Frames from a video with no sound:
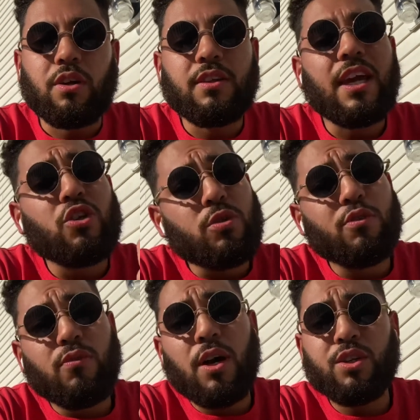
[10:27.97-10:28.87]
Thank you so
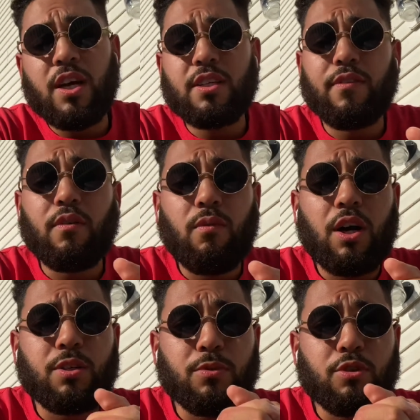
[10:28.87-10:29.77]
much for watching, guys. If you have
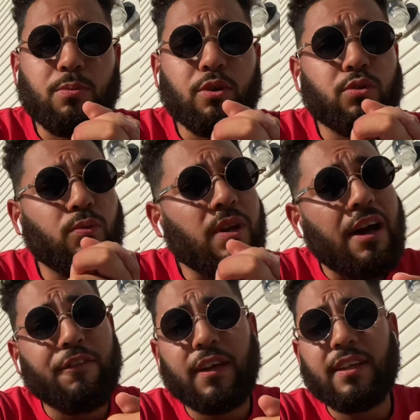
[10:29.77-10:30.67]
watched up to this point, do
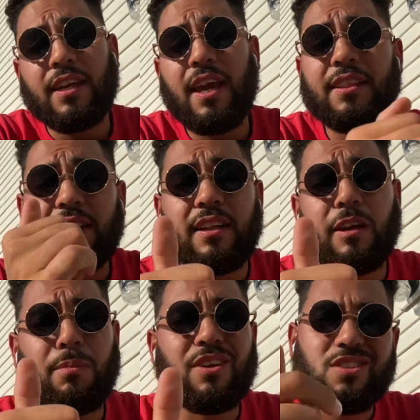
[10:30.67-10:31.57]
not forget to hit the
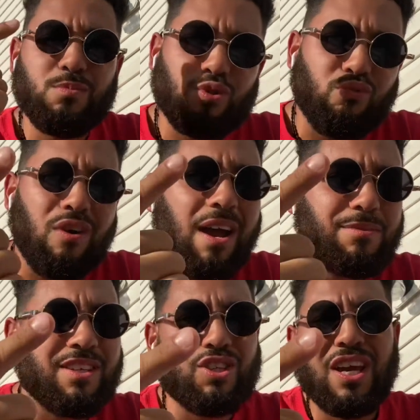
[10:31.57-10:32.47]
like button, subscribe
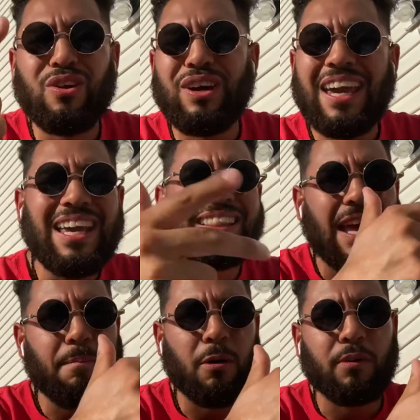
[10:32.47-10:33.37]
to the channel, hit
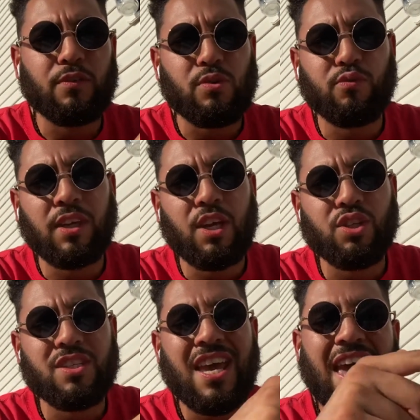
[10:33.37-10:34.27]
that bell button for
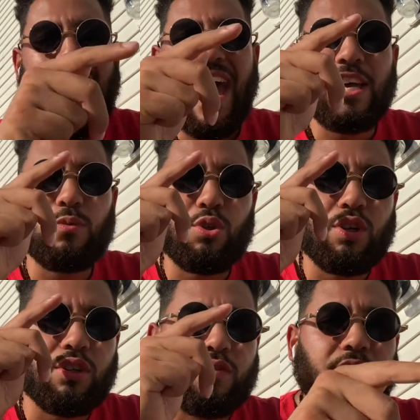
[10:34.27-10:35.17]
notifications, as well as
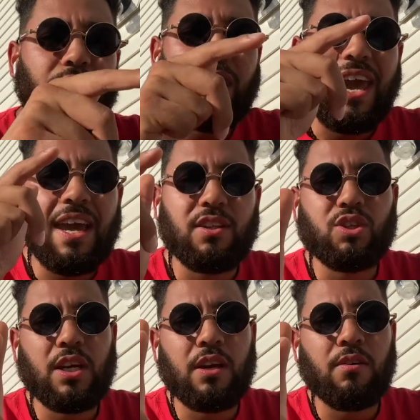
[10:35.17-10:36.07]
sharing this video and this
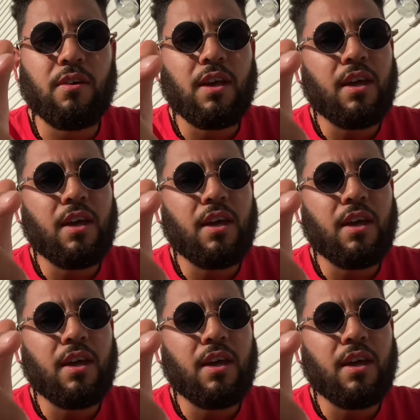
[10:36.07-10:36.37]
channel.